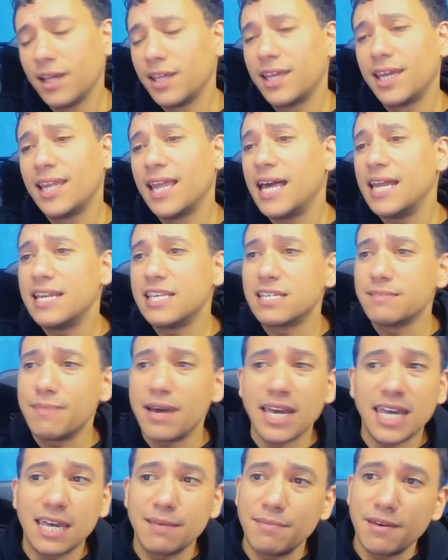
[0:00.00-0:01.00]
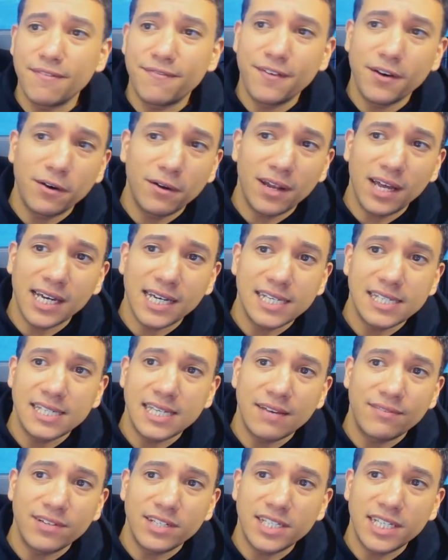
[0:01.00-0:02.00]
You ladies are making me feel like a
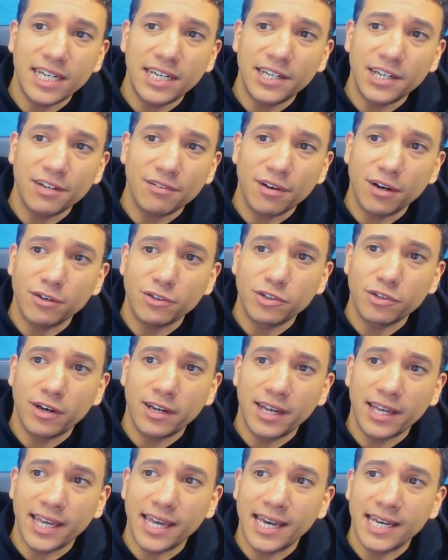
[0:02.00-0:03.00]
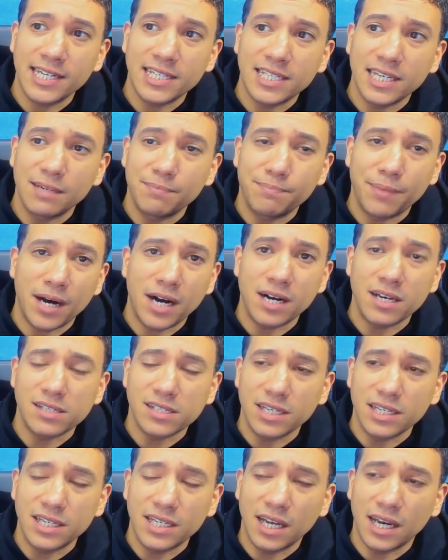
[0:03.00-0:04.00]
17-year-old trying to get into bars
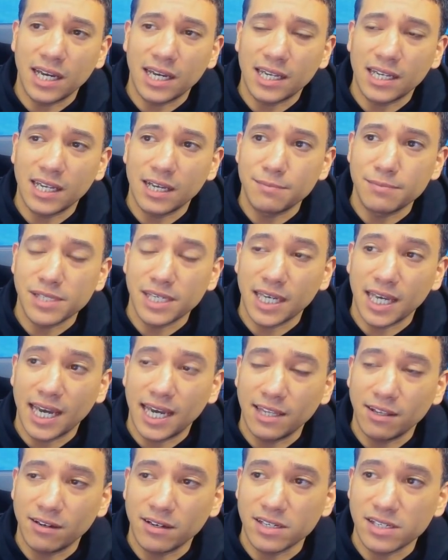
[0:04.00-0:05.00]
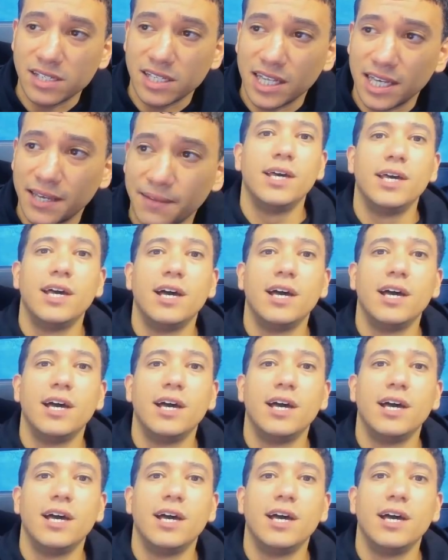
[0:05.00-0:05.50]
and nightclubs again, honestly.